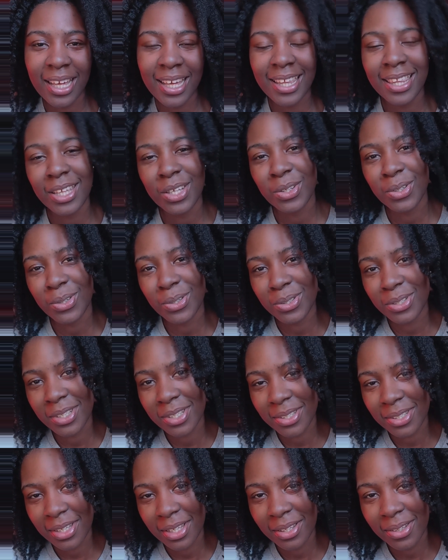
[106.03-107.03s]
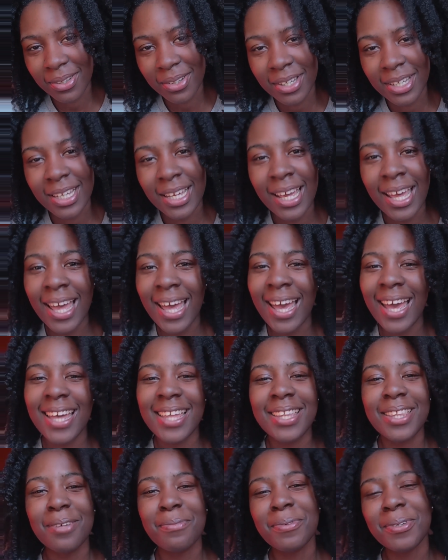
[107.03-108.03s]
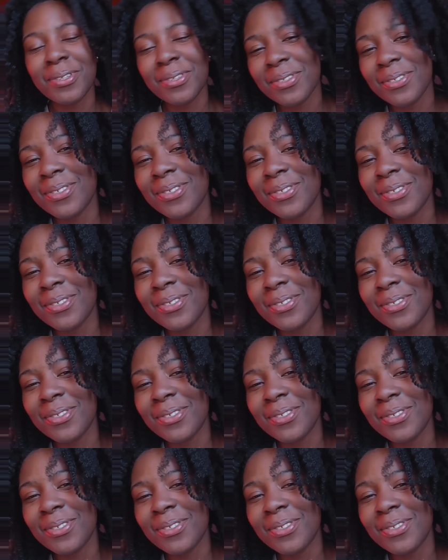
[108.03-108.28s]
and then you go to the salon and then the person